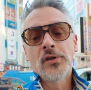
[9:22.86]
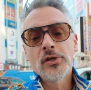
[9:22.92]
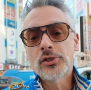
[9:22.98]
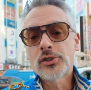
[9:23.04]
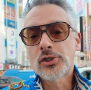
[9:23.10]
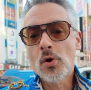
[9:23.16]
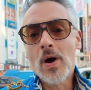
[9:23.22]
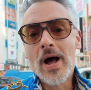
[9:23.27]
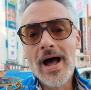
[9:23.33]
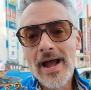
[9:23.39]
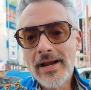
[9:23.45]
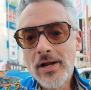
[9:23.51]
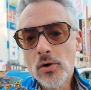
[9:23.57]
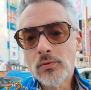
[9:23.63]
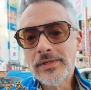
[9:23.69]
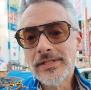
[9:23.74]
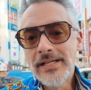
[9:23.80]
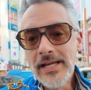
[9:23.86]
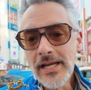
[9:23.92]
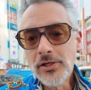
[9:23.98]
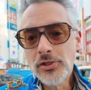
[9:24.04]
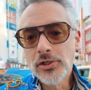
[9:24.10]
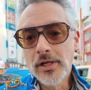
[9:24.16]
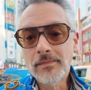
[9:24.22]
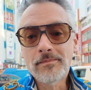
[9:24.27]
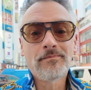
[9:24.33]
So I don't
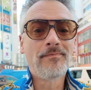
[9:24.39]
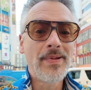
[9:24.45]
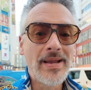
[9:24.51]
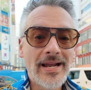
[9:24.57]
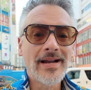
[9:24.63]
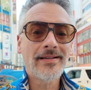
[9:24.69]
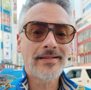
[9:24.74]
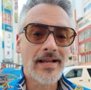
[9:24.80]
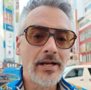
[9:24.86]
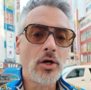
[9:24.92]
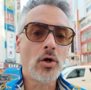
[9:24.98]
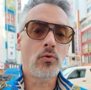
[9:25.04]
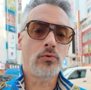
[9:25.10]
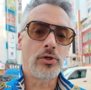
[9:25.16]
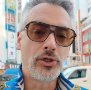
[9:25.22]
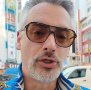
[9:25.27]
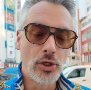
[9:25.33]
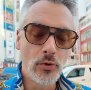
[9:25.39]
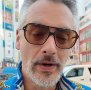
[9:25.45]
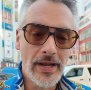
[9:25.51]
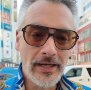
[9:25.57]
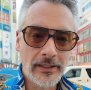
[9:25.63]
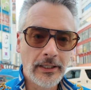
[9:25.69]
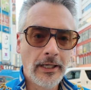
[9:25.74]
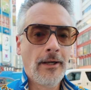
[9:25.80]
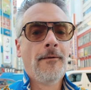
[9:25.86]
teach it because I don't do
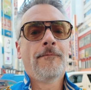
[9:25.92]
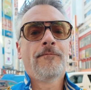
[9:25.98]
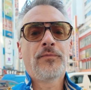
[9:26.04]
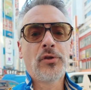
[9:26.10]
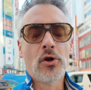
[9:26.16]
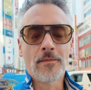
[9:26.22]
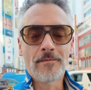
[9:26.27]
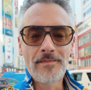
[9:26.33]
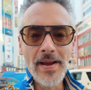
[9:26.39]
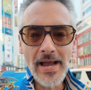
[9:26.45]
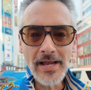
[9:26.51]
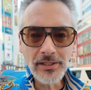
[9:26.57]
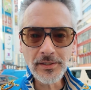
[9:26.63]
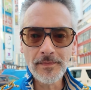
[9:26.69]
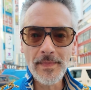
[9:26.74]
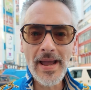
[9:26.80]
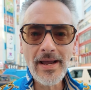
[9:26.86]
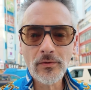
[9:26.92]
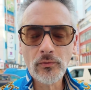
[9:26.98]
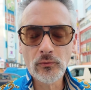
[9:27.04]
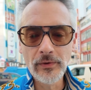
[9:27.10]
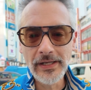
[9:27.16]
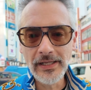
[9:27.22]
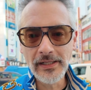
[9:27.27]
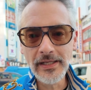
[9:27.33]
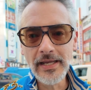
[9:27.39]
it your best bet
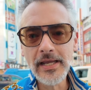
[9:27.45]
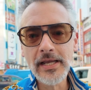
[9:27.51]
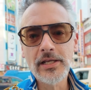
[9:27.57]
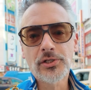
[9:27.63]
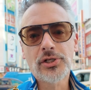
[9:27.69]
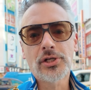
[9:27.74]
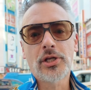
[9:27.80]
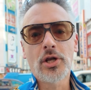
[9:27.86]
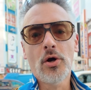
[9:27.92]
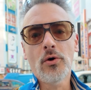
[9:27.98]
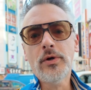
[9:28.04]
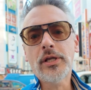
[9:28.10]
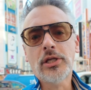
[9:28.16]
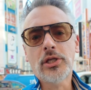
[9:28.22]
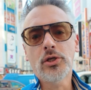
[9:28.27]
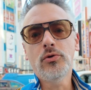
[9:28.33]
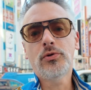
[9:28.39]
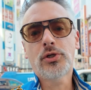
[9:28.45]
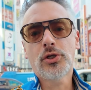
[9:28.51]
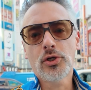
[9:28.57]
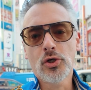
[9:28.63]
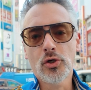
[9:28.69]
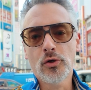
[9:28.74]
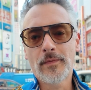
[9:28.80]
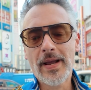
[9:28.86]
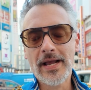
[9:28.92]
really is to go to
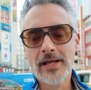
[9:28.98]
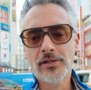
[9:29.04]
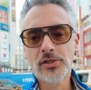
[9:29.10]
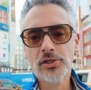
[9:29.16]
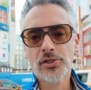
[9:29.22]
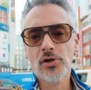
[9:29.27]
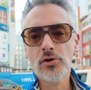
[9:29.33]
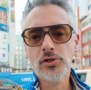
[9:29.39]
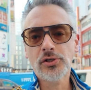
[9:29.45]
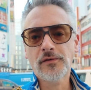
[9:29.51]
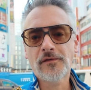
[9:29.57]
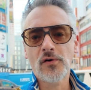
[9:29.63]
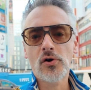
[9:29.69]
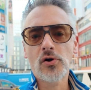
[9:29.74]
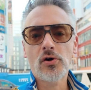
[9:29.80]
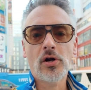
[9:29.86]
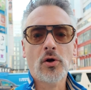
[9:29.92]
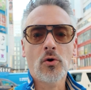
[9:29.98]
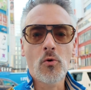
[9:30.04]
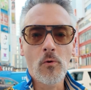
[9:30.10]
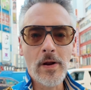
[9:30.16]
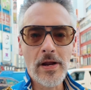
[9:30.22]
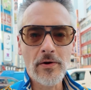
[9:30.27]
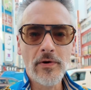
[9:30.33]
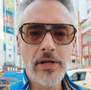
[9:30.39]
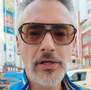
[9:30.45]
YouTube and search for
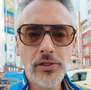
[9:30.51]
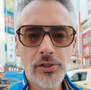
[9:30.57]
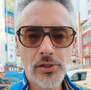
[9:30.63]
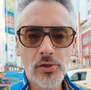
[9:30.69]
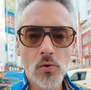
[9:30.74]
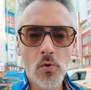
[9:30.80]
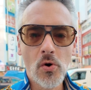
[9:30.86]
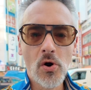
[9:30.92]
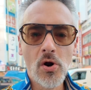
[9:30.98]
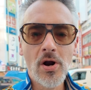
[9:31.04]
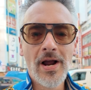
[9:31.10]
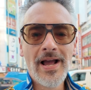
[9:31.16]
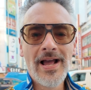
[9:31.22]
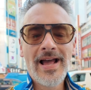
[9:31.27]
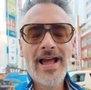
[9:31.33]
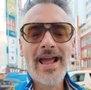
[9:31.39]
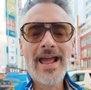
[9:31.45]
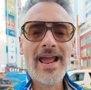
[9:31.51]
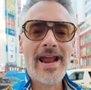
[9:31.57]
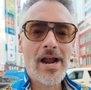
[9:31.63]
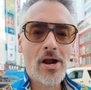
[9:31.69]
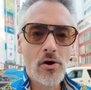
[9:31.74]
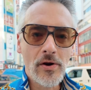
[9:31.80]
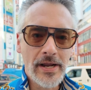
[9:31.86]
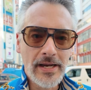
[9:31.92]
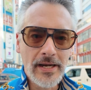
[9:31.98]
query store
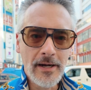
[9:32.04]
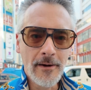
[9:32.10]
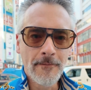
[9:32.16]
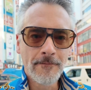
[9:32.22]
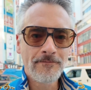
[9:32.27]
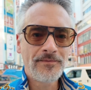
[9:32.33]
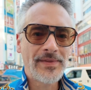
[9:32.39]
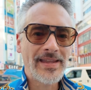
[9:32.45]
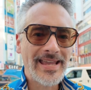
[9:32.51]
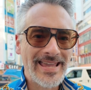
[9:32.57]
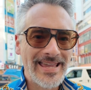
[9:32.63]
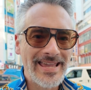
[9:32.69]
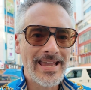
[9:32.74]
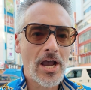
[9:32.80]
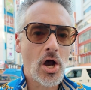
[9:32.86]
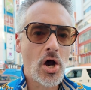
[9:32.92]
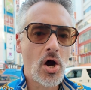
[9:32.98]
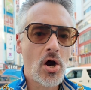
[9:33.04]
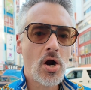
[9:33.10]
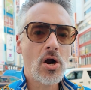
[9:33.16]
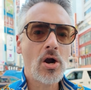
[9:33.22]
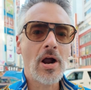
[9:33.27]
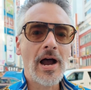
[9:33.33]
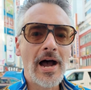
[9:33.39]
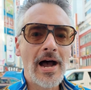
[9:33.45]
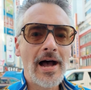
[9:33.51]
Erin, E
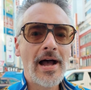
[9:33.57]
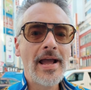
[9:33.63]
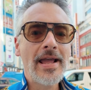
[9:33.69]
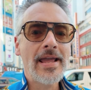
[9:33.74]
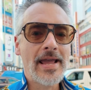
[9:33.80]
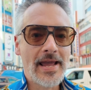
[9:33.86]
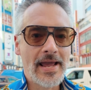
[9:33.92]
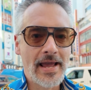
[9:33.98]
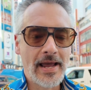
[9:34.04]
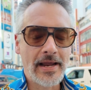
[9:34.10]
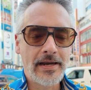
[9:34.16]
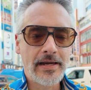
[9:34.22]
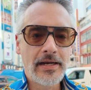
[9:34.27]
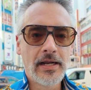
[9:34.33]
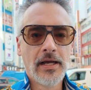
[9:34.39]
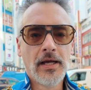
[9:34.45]
R I N,